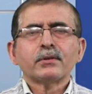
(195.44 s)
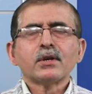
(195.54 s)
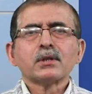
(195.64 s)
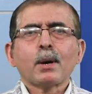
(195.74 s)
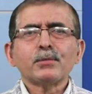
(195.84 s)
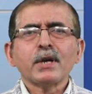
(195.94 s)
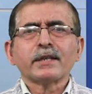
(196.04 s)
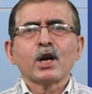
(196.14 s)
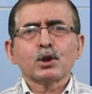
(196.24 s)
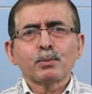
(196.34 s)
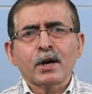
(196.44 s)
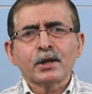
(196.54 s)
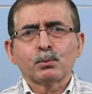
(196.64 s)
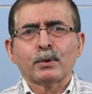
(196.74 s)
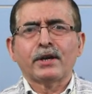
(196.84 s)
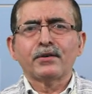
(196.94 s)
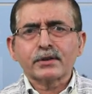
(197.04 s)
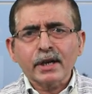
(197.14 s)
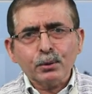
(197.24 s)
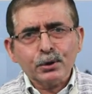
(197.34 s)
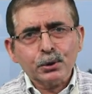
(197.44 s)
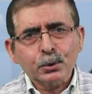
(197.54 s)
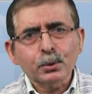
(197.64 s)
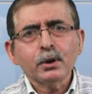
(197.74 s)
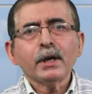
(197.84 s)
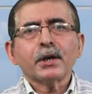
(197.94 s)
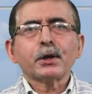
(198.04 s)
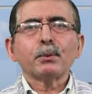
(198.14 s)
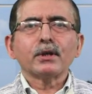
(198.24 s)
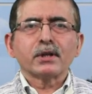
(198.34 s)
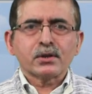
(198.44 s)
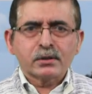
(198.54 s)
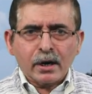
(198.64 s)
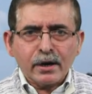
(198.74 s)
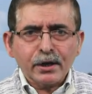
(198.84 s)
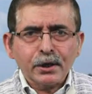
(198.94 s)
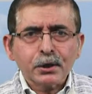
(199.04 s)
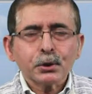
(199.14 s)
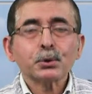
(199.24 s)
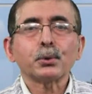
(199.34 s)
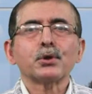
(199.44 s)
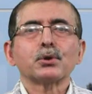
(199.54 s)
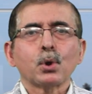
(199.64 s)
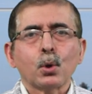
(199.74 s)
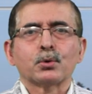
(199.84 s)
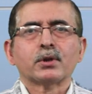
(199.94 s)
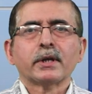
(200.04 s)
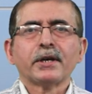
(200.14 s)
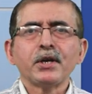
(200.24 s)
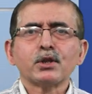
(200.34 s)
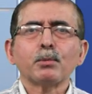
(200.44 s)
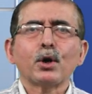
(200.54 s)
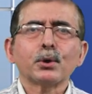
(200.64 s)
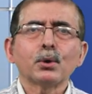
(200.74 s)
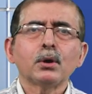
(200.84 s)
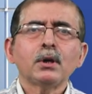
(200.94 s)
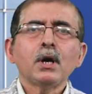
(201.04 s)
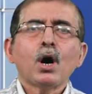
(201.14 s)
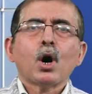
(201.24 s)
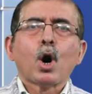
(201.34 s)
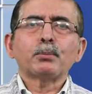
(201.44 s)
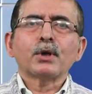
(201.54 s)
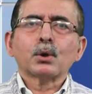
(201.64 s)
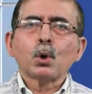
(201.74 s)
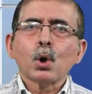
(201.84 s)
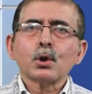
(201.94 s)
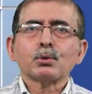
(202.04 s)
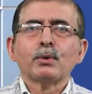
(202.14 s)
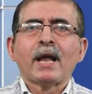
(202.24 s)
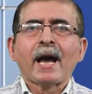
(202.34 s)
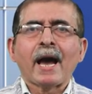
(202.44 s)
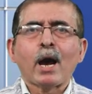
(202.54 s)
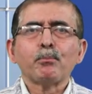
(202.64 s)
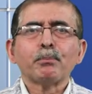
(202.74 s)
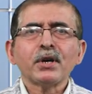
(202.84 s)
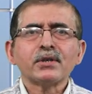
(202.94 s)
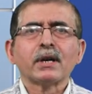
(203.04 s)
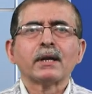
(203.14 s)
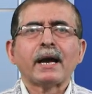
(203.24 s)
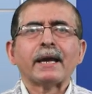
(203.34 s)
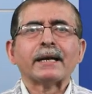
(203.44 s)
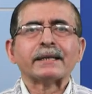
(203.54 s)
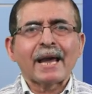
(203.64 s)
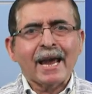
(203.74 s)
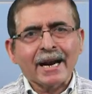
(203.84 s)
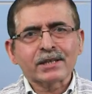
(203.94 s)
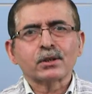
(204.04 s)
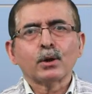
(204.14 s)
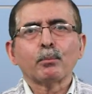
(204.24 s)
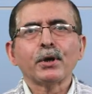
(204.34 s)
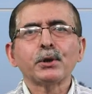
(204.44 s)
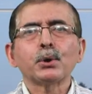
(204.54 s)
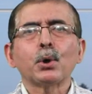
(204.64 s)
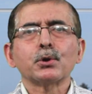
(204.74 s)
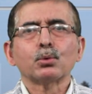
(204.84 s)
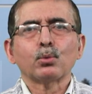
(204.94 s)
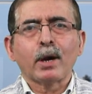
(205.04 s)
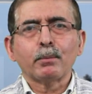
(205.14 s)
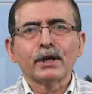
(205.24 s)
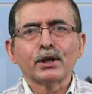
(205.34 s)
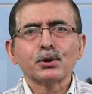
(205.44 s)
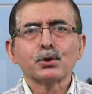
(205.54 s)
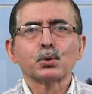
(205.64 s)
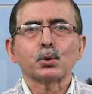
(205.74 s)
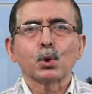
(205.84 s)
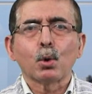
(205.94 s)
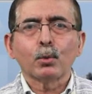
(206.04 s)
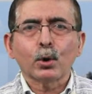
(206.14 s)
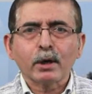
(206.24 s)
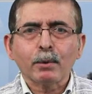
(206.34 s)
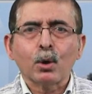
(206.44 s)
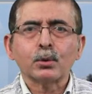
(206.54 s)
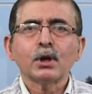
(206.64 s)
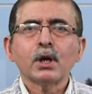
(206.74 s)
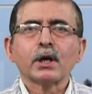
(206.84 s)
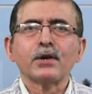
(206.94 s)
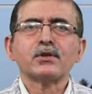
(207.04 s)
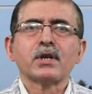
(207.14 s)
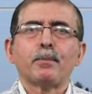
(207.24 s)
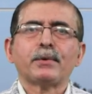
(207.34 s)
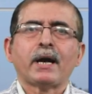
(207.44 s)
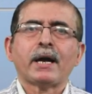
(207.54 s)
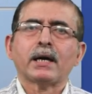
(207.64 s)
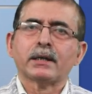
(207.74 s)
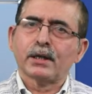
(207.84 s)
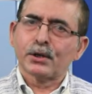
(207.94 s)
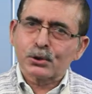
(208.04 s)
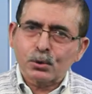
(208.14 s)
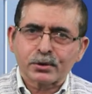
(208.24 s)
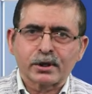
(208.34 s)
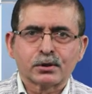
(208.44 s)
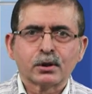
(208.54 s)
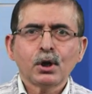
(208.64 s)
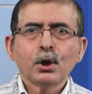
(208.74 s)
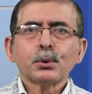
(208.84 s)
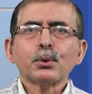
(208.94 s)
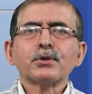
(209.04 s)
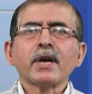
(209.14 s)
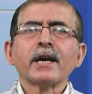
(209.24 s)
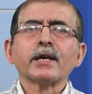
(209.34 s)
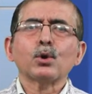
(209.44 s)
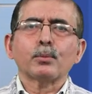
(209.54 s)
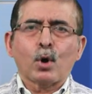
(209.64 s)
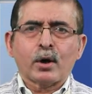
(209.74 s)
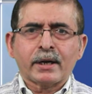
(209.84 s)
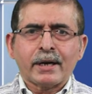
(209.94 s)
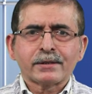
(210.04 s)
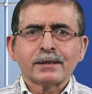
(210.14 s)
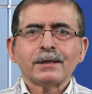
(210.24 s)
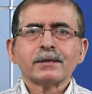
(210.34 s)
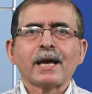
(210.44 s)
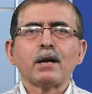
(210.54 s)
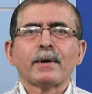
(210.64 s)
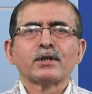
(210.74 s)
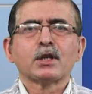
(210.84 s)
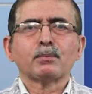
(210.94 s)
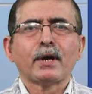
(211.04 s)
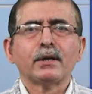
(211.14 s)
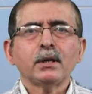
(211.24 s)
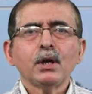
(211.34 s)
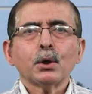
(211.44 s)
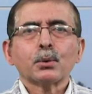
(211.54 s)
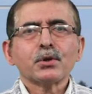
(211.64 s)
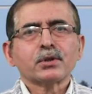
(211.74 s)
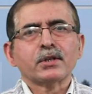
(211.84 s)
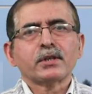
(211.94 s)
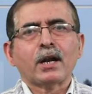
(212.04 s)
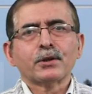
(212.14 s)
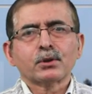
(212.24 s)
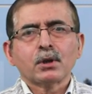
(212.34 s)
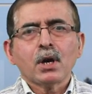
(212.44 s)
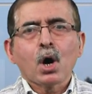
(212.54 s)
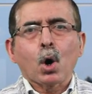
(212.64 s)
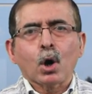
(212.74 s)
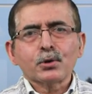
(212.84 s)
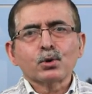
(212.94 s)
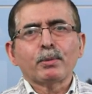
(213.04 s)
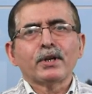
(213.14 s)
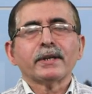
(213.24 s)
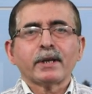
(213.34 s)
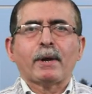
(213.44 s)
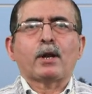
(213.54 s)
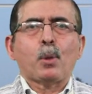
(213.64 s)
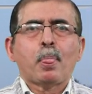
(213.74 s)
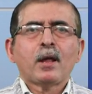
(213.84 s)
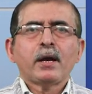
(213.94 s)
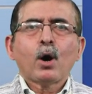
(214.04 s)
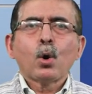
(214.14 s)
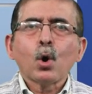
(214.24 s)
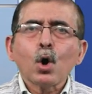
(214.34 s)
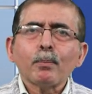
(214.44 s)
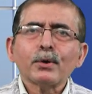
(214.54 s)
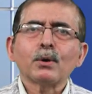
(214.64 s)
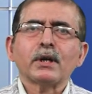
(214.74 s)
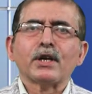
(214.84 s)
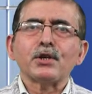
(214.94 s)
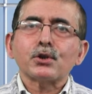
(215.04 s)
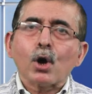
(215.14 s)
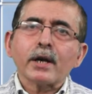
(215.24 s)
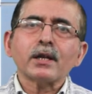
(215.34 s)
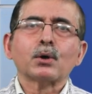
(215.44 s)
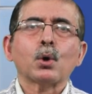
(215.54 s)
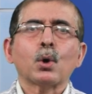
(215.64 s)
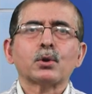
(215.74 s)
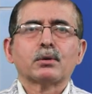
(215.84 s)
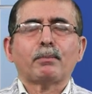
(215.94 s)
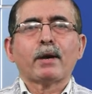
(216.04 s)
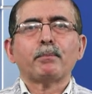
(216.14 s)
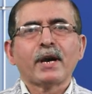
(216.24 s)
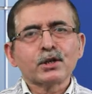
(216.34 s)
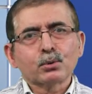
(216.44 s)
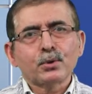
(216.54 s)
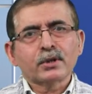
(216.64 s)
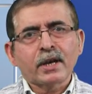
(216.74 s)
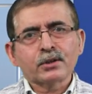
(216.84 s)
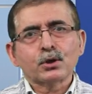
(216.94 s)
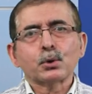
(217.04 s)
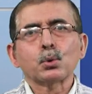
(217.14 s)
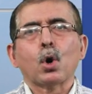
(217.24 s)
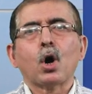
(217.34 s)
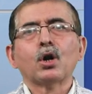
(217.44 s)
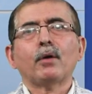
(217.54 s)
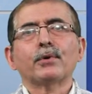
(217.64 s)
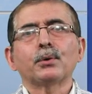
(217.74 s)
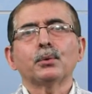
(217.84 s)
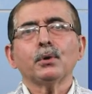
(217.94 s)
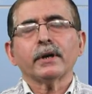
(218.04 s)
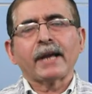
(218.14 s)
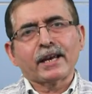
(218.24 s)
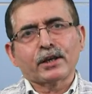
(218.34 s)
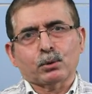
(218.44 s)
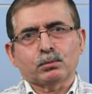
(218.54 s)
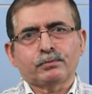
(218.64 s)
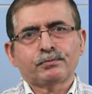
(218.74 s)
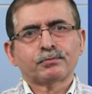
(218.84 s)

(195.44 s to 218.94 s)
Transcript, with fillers: The subject experts will interact with you during this journey through this course. Each module of the course will have feature like tags, videos, web links to know more about concept and other resources. To check your progress, self-assessment questions has also been given. Hope you will enjoy the course. My best wishes to all of you. Thank you.